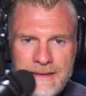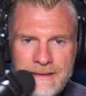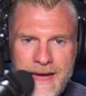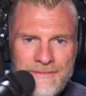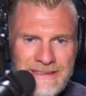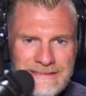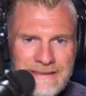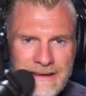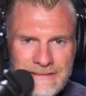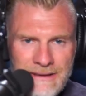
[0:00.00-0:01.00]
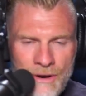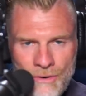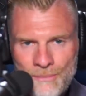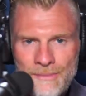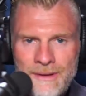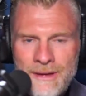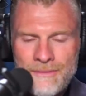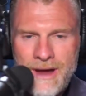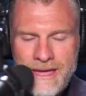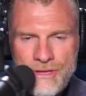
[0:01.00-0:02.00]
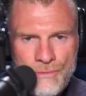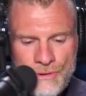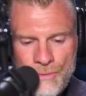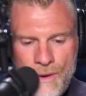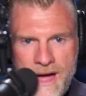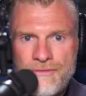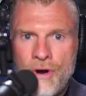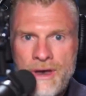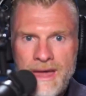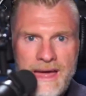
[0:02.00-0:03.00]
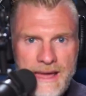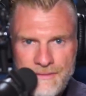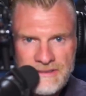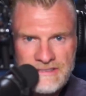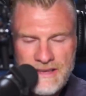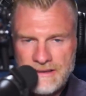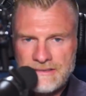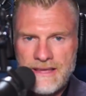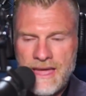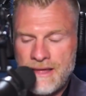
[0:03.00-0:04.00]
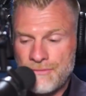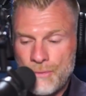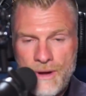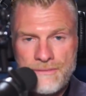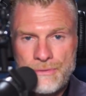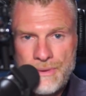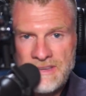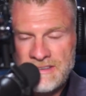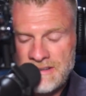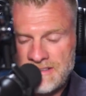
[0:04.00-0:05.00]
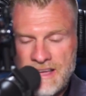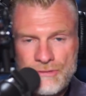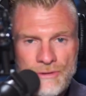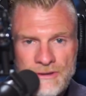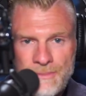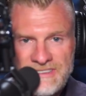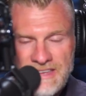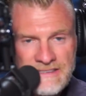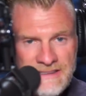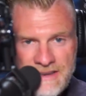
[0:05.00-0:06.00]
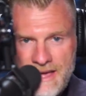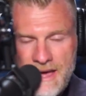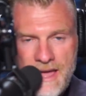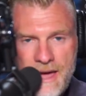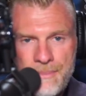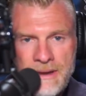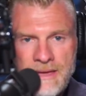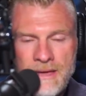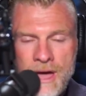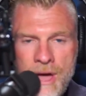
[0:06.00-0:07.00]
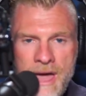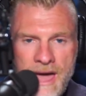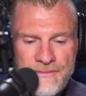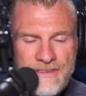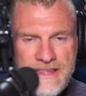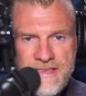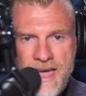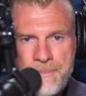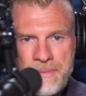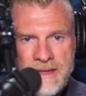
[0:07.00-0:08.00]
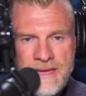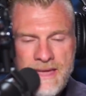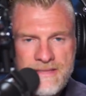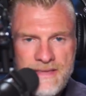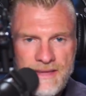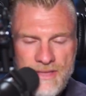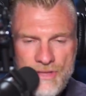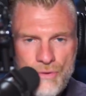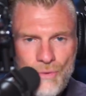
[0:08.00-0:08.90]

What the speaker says: having sex at home, right? You and your wife are not having sex, and for whatever reason, sexual intimacy is not happening. And if it is happening, it's like this